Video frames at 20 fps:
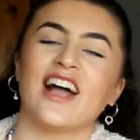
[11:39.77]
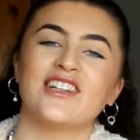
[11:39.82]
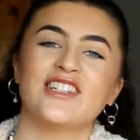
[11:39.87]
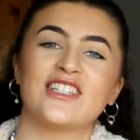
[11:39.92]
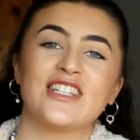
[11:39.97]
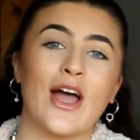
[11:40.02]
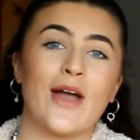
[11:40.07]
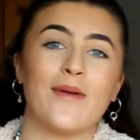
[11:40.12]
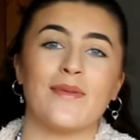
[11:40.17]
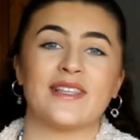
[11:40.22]
I
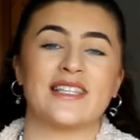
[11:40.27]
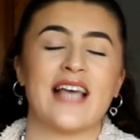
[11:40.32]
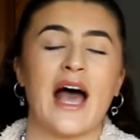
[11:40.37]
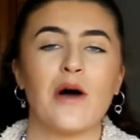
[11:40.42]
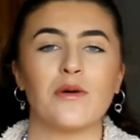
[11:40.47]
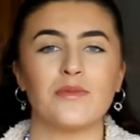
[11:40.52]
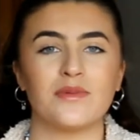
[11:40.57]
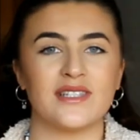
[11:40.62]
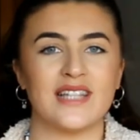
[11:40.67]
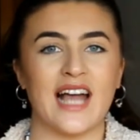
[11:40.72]
just hope this
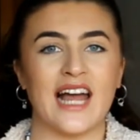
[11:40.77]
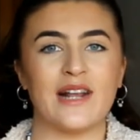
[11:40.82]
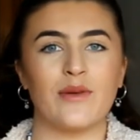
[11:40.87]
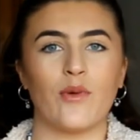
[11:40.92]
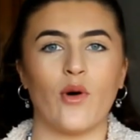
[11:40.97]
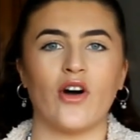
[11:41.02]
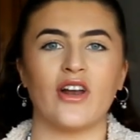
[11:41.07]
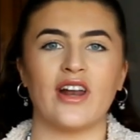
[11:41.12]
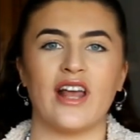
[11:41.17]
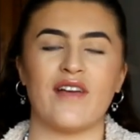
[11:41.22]
helps
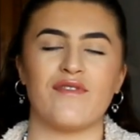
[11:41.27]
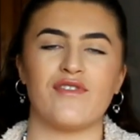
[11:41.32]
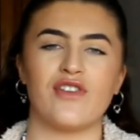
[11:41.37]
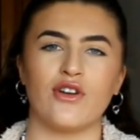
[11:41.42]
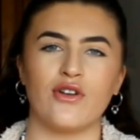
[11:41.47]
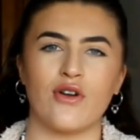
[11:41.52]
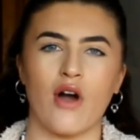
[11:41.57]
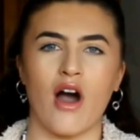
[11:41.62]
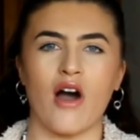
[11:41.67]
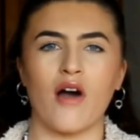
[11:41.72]
anyone. If
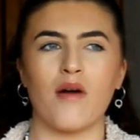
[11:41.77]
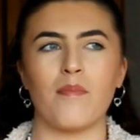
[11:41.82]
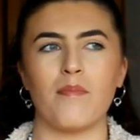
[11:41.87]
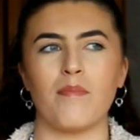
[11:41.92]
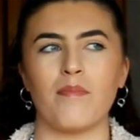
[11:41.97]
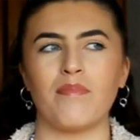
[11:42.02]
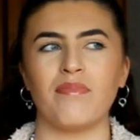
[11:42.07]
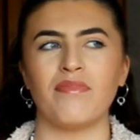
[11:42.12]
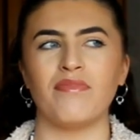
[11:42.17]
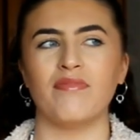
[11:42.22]
you are
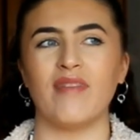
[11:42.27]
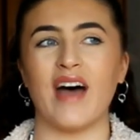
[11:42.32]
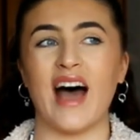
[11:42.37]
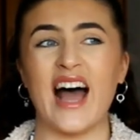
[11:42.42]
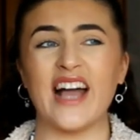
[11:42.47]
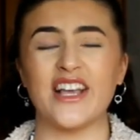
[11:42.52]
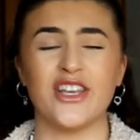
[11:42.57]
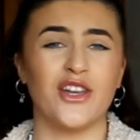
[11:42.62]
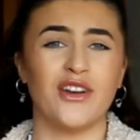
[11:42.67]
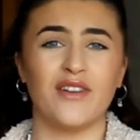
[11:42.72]

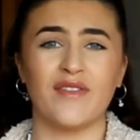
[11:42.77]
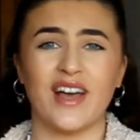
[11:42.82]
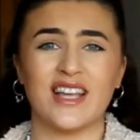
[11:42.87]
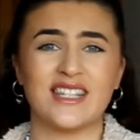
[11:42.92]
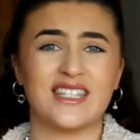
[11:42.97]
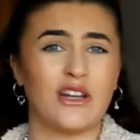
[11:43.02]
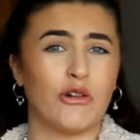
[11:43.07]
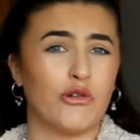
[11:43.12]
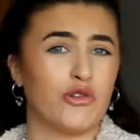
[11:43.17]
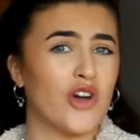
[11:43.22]
at
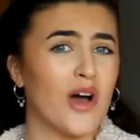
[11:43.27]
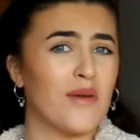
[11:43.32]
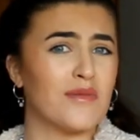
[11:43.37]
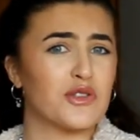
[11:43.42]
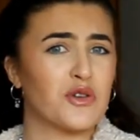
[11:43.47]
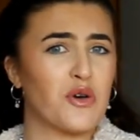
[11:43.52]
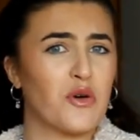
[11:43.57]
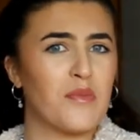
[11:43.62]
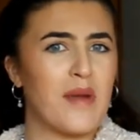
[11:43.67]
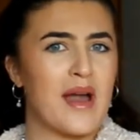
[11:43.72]
university or drama
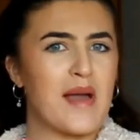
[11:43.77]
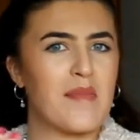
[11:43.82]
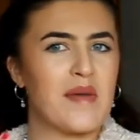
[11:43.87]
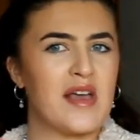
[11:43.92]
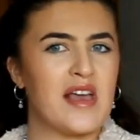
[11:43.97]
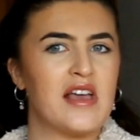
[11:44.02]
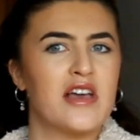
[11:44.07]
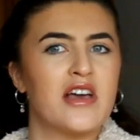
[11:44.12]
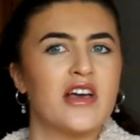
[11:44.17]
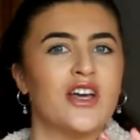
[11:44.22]
school,
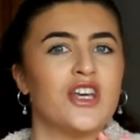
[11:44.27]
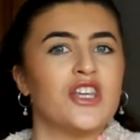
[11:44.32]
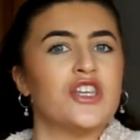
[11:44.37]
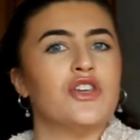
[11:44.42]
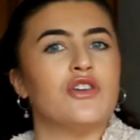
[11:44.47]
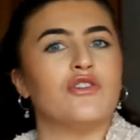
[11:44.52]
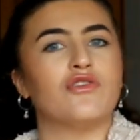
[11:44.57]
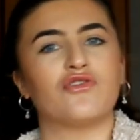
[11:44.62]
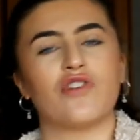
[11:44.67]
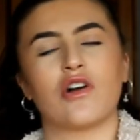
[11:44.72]
maybe
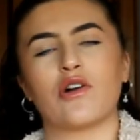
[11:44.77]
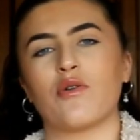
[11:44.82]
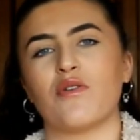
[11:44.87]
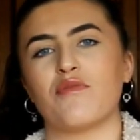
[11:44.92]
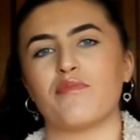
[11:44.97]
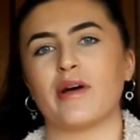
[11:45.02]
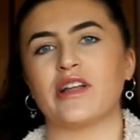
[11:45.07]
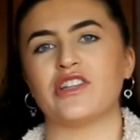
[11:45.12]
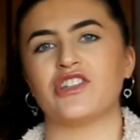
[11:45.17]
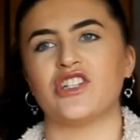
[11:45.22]
you struggle
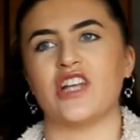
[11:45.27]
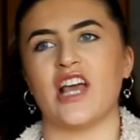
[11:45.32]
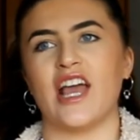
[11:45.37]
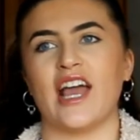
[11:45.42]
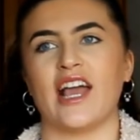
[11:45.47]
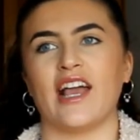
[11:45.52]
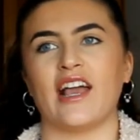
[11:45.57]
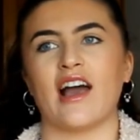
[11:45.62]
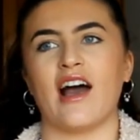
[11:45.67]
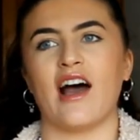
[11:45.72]
with
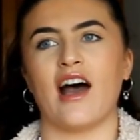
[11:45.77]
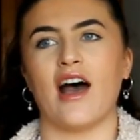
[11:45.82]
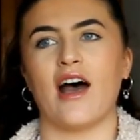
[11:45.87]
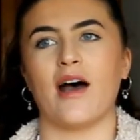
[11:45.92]
budgeting,